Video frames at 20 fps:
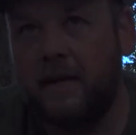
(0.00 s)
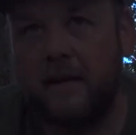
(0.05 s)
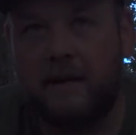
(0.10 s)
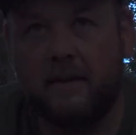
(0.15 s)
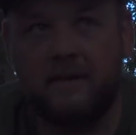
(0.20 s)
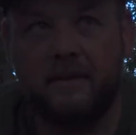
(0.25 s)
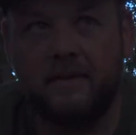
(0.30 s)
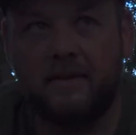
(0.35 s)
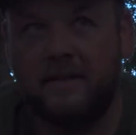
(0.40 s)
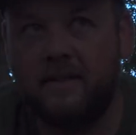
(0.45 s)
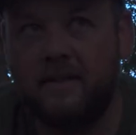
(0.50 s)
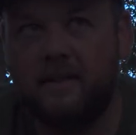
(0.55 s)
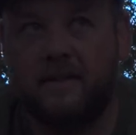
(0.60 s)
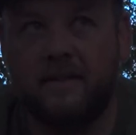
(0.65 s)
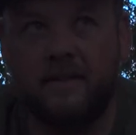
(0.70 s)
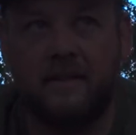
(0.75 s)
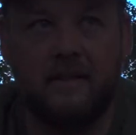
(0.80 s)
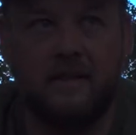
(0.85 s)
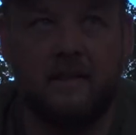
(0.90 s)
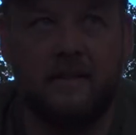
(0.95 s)
down
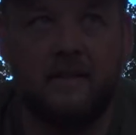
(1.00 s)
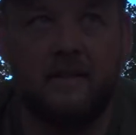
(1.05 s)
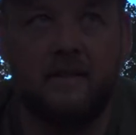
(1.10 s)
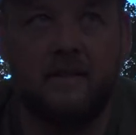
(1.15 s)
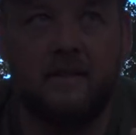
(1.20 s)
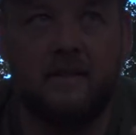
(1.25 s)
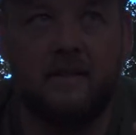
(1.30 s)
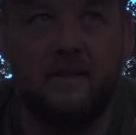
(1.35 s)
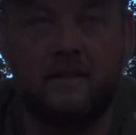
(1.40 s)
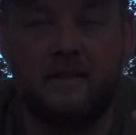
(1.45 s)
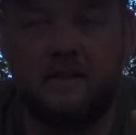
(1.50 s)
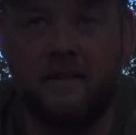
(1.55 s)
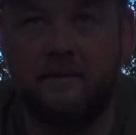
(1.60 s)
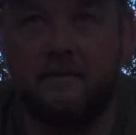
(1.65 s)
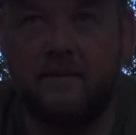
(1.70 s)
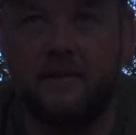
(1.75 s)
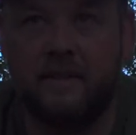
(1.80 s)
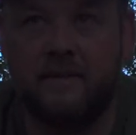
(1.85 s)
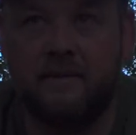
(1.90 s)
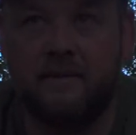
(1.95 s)
into
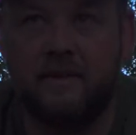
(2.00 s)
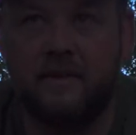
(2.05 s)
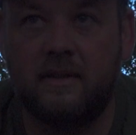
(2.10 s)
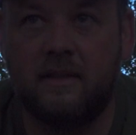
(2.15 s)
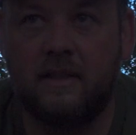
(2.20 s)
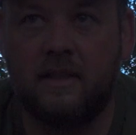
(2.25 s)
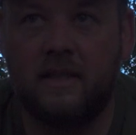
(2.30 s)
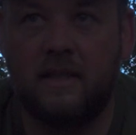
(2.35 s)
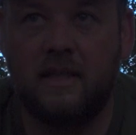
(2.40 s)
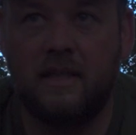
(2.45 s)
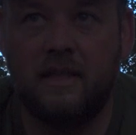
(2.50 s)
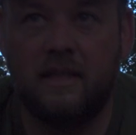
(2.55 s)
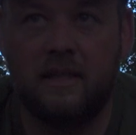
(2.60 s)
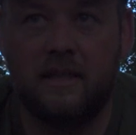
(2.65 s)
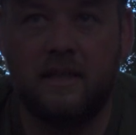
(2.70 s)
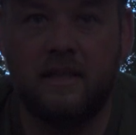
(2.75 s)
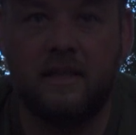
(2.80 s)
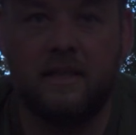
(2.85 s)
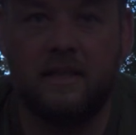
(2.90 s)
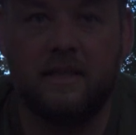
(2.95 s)
7 different key
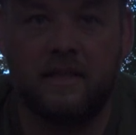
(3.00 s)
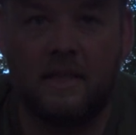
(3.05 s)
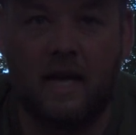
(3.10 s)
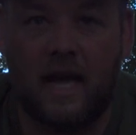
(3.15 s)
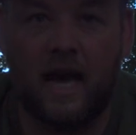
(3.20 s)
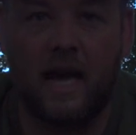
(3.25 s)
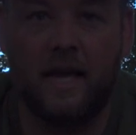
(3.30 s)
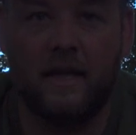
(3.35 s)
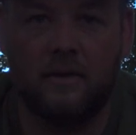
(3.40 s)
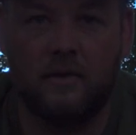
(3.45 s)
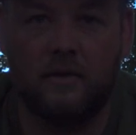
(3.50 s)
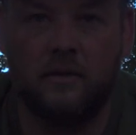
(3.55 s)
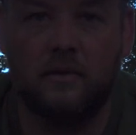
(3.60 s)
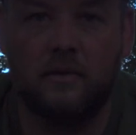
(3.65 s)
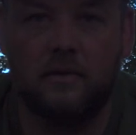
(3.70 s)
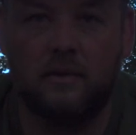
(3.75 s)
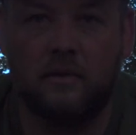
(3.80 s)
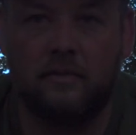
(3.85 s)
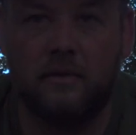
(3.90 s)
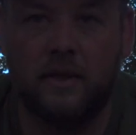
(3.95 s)
things I
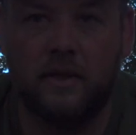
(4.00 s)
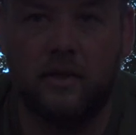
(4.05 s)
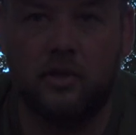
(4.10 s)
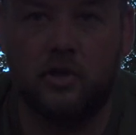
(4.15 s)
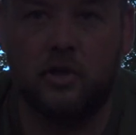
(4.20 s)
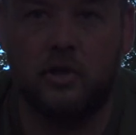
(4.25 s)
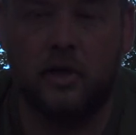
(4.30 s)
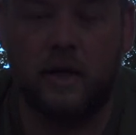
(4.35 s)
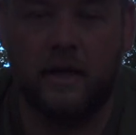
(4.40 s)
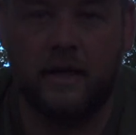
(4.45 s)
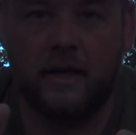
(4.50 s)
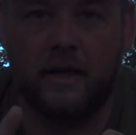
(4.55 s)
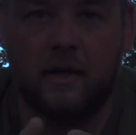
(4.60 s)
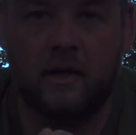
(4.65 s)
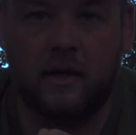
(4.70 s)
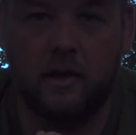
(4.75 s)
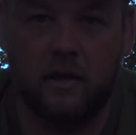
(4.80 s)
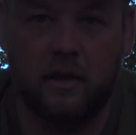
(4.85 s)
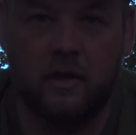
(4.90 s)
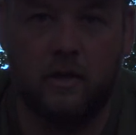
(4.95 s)
do to make sure I
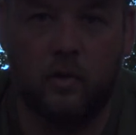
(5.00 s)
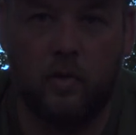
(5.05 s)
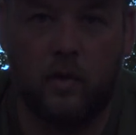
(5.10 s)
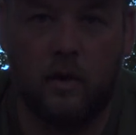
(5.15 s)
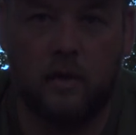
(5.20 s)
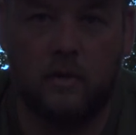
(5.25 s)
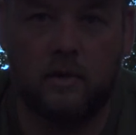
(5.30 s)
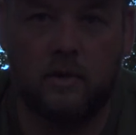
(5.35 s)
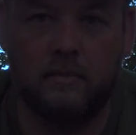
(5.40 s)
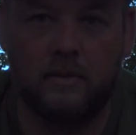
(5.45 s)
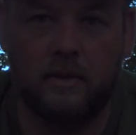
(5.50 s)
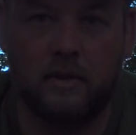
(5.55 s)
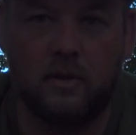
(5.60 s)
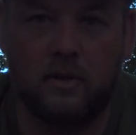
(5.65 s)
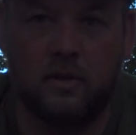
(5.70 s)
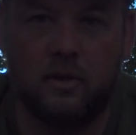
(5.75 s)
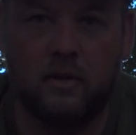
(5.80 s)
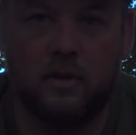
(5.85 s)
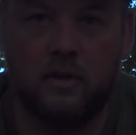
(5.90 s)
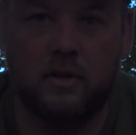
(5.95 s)
get good quality
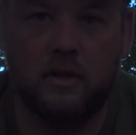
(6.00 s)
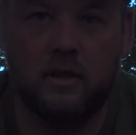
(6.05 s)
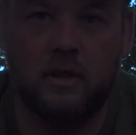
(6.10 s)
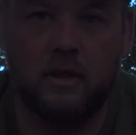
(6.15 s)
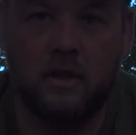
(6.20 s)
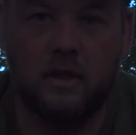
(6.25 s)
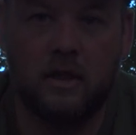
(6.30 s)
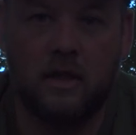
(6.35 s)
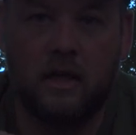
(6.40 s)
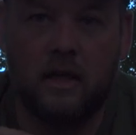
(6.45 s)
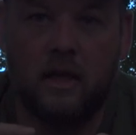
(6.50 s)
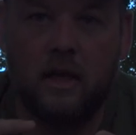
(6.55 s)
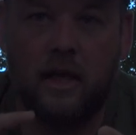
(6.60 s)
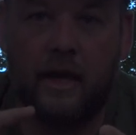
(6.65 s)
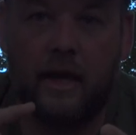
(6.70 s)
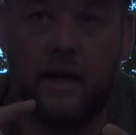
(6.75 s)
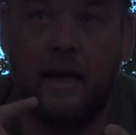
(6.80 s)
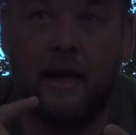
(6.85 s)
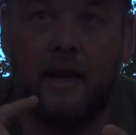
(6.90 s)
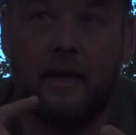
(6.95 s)
pictures,
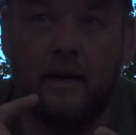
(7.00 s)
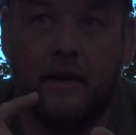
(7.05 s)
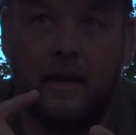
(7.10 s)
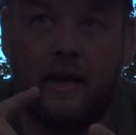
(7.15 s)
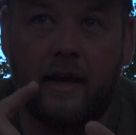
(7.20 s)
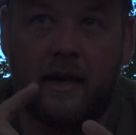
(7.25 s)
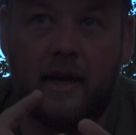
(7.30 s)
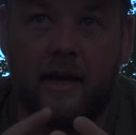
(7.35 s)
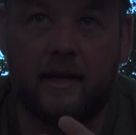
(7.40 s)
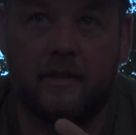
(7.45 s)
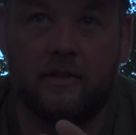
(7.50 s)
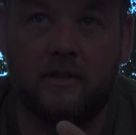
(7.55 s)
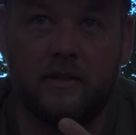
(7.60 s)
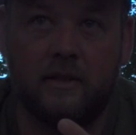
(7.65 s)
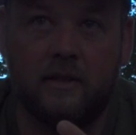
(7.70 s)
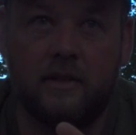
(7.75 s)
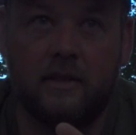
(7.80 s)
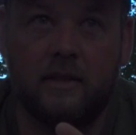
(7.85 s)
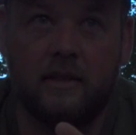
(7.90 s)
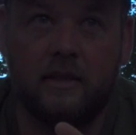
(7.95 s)
and I
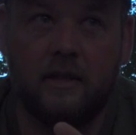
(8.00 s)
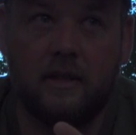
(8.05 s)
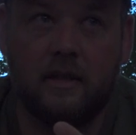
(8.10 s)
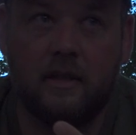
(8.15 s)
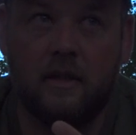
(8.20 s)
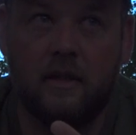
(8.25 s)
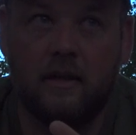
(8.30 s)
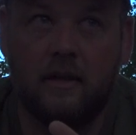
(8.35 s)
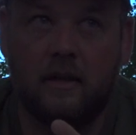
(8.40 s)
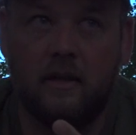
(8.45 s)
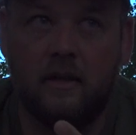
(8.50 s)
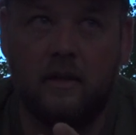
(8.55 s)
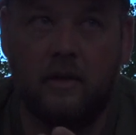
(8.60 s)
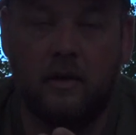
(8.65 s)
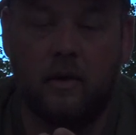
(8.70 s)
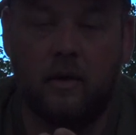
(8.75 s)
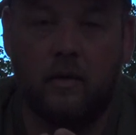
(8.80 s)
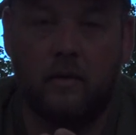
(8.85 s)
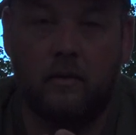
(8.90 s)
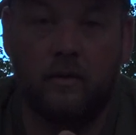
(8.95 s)
actually, you
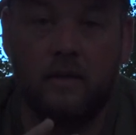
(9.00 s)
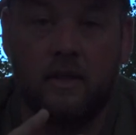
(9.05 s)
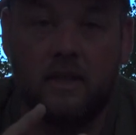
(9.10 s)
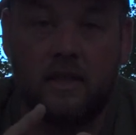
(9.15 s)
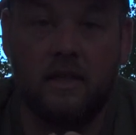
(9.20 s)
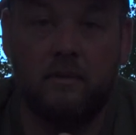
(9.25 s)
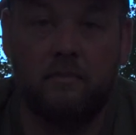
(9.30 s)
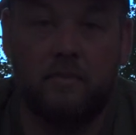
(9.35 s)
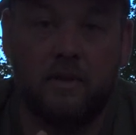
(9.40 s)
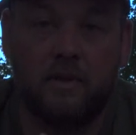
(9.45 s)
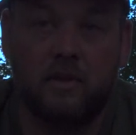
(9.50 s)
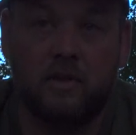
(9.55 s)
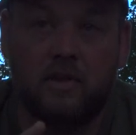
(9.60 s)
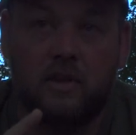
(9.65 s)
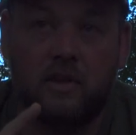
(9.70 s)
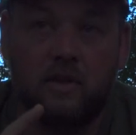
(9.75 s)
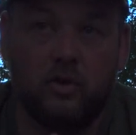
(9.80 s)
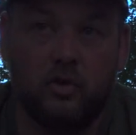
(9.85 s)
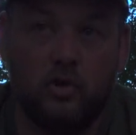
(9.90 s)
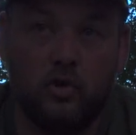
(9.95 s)
know, get
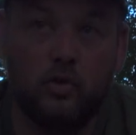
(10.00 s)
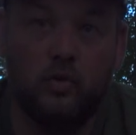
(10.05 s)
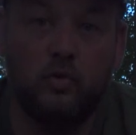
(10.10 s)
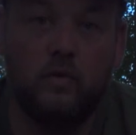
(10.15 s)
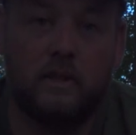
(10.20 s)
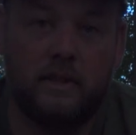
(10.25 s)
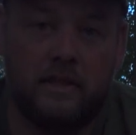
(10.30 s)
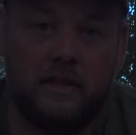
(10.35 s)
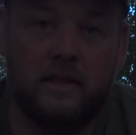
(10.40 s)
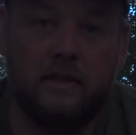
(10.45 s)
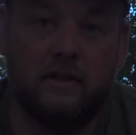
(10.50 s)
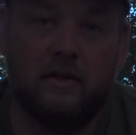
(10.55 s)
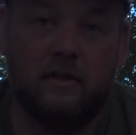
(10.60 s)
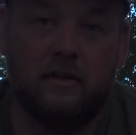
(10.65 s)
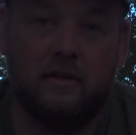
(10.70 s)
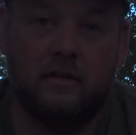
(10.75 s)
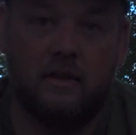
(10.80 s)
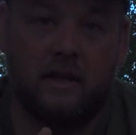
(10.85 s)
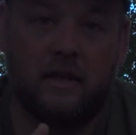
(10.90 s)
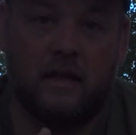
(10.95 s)
pictures of new
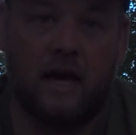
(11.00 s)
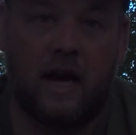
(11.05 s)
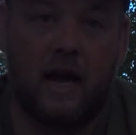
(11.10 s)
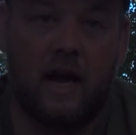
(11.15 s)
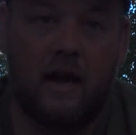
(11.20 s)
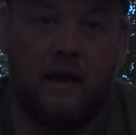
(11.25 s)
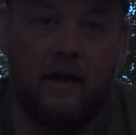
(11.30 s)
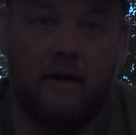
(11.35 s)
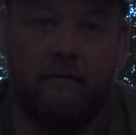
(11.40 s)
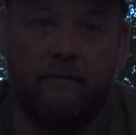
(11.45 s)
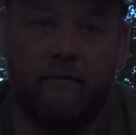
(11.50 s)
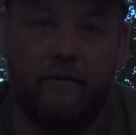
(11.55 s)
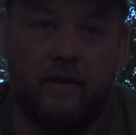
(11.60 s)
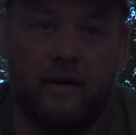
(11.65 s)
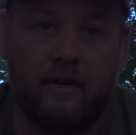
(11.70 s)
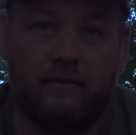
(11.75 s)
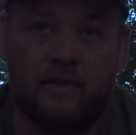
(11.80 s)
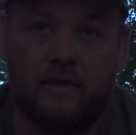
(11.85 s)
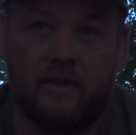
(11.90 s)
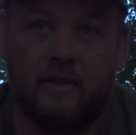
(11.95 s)
deer that I have
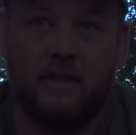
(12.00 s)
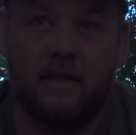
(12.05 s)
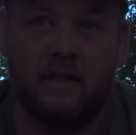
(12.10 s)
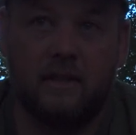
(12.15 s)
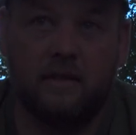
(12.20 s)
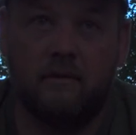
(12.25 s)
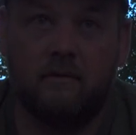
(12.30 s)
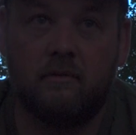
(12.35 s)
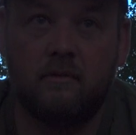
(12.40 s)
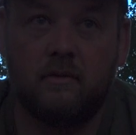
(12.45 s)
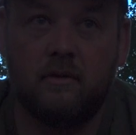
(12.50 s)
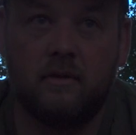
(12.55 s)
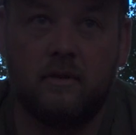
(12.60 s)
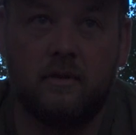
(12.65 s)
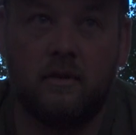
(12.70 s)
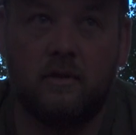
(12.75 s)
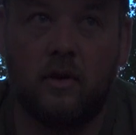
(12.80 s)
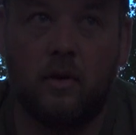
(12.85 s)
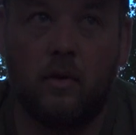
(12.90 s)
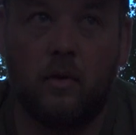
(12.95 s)
never seen.
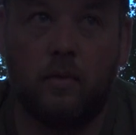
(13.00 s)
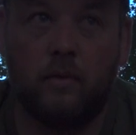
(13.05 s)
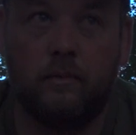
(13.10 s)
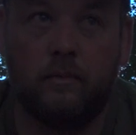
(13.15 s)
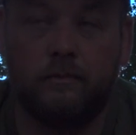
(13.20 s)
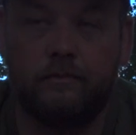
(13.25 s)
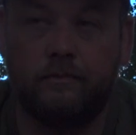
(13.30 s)
So,